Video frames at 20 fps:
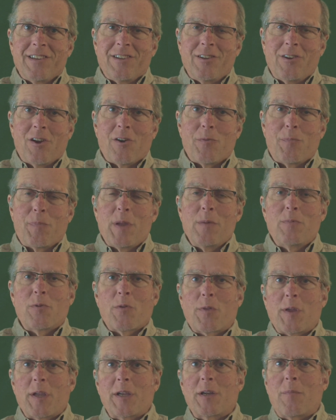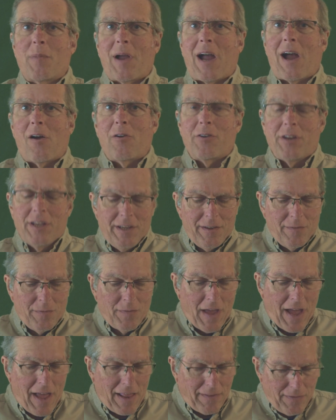You know, people think about
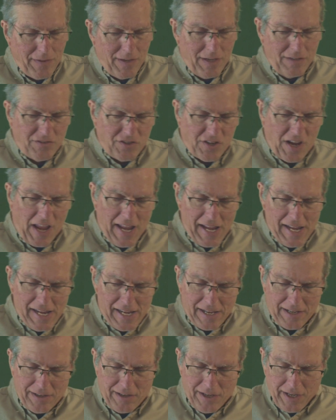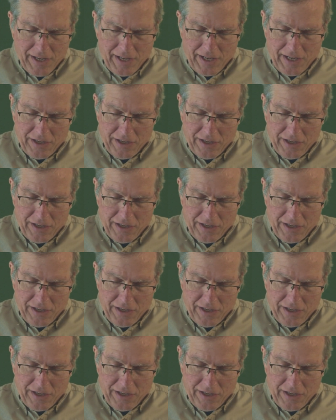that the chain